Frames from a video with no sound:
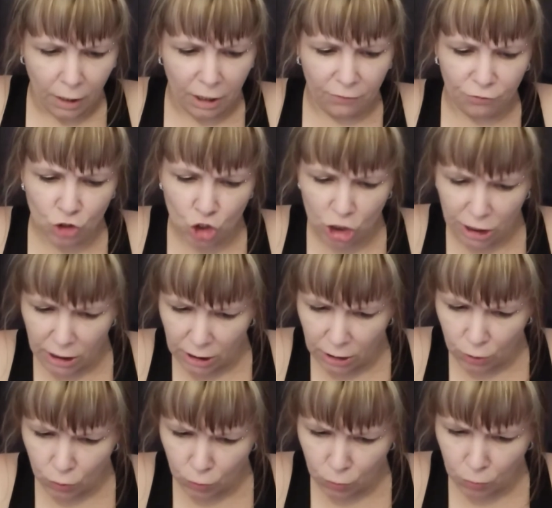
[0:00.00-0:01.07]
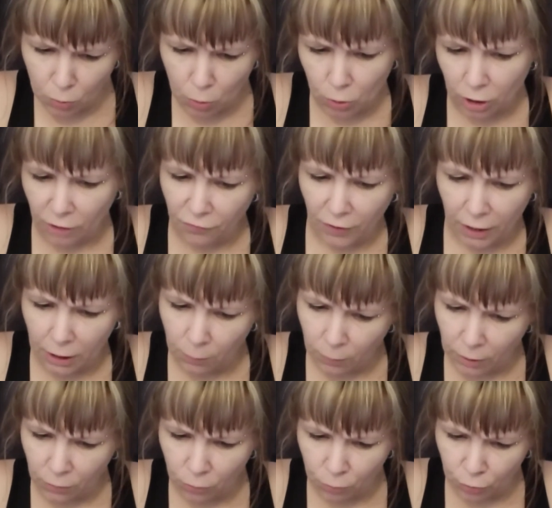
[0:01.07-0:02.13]
if she knew or if
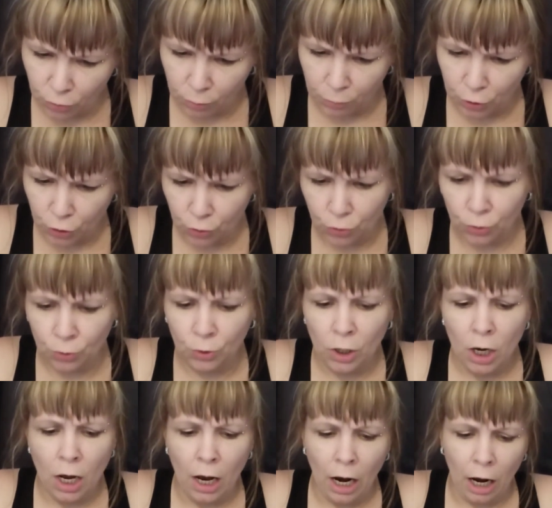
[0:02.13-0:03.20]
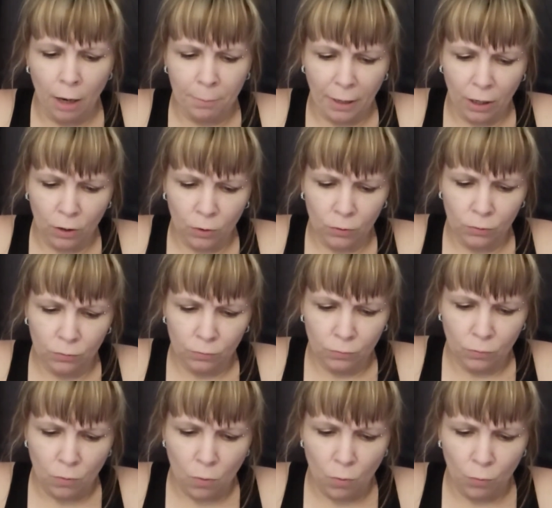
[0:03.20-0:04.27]
anyone in the room knew about
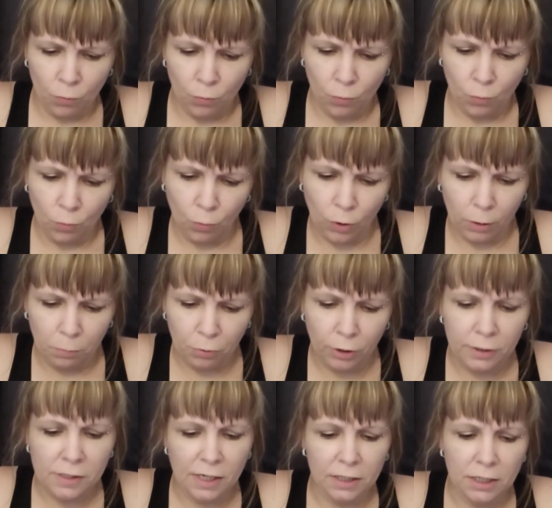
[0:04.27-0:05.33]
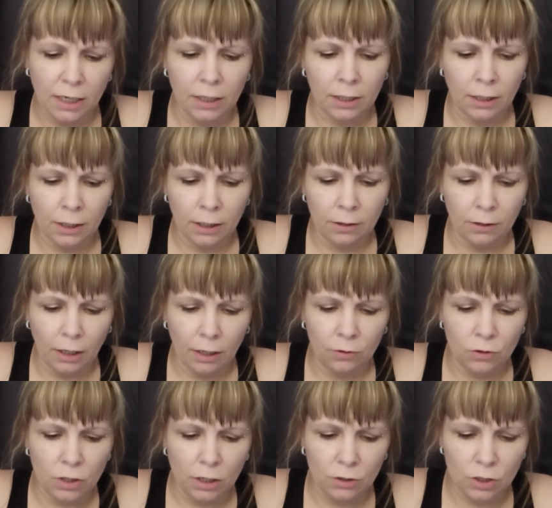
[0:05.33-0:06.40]
what Prince had taken
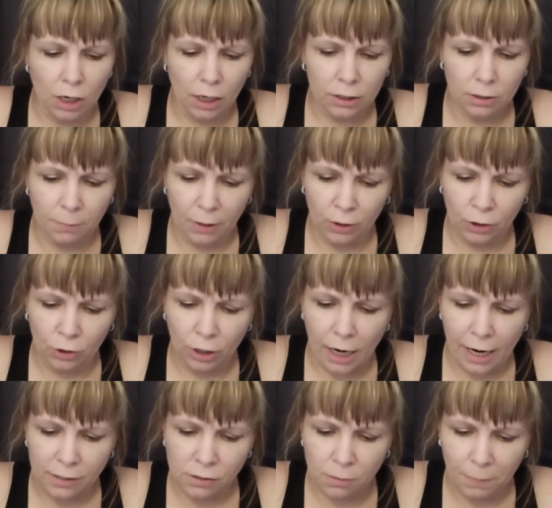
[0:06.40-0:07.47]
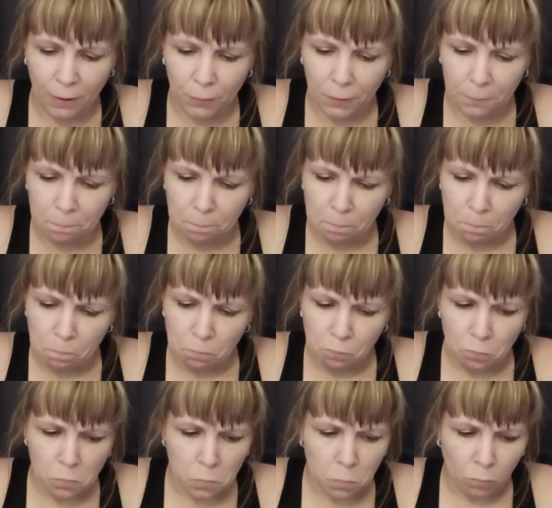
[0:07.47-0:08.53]
and talked about it or asked about it.
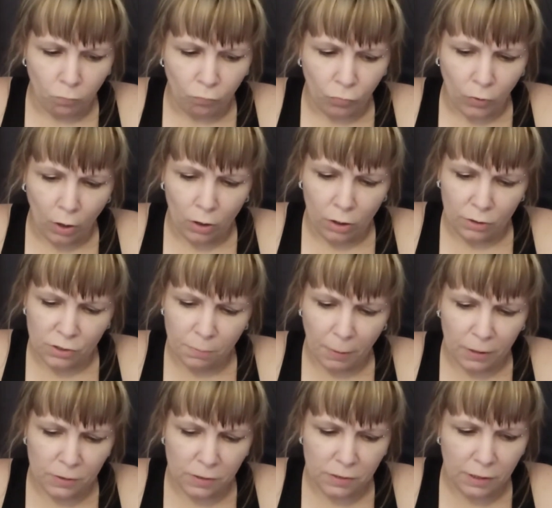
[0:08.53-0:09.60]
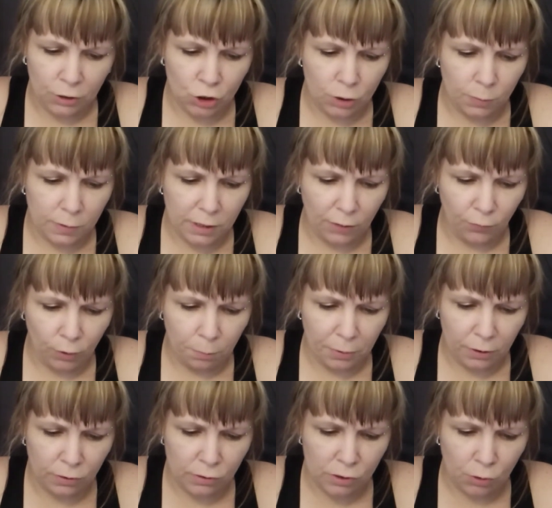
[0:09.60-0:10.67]
Esparza said she was given a
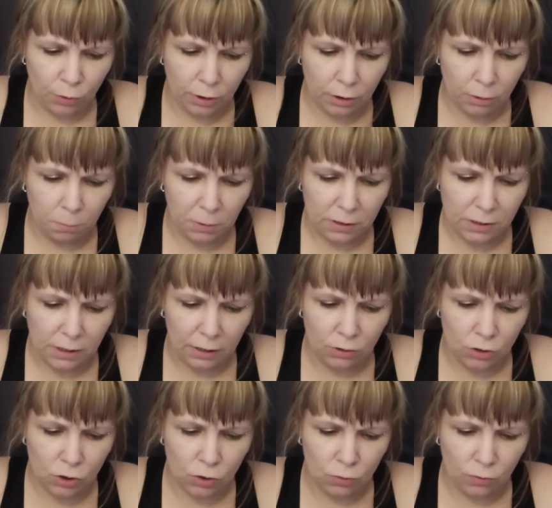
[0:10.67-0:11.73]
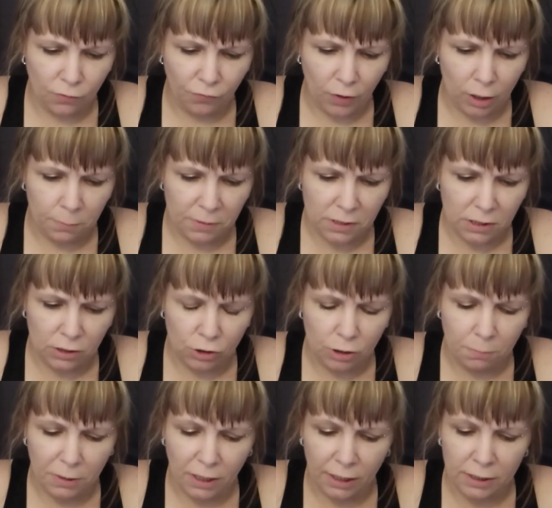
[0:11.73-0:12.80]
pill so it could be sent to the pharmacy to
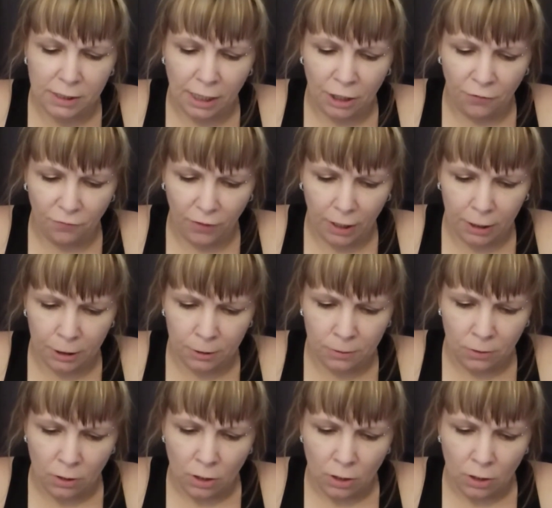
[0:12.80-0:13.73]
be identified.